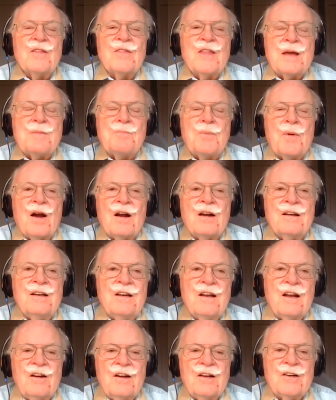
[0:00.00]
they
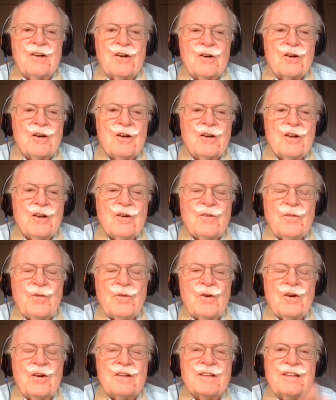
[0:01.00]
pardoned Hunter
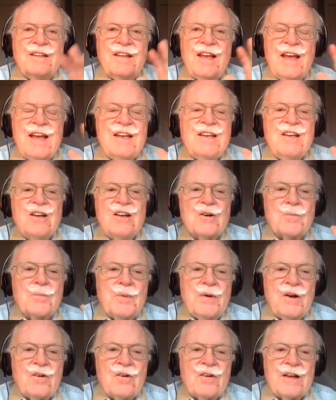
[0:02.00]
for a 10-year
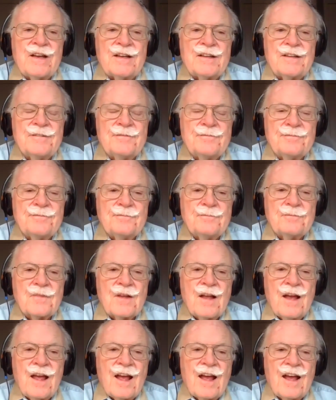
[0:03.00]
period.
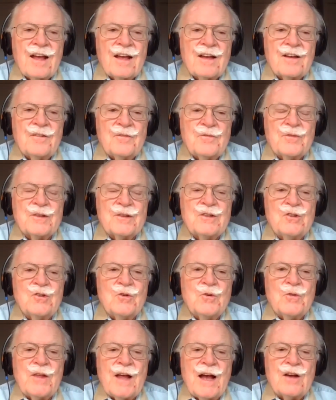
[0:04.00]
From
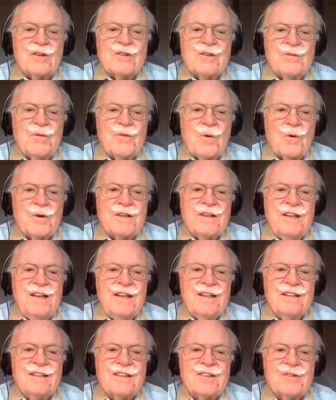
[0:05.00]

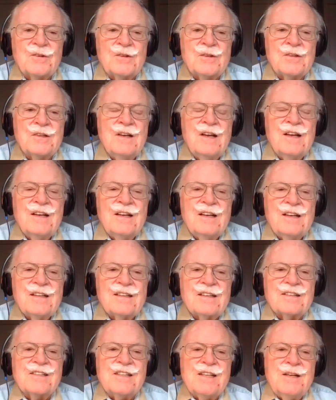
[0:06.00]
2014 till
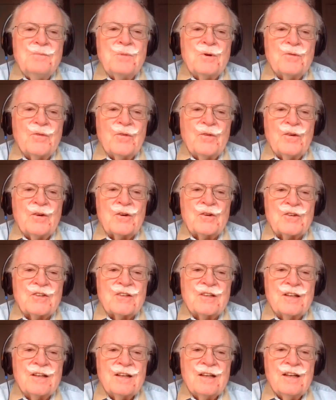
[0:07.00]
December
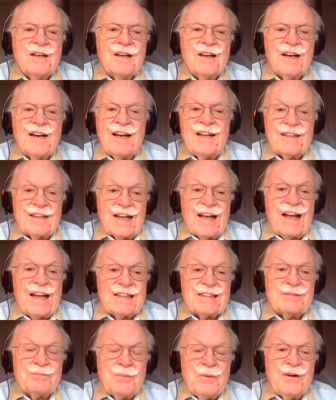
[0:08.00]
1st.
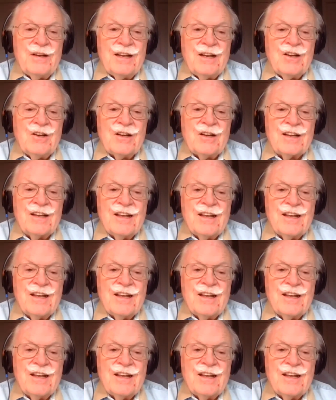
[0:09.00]
That's pretty good.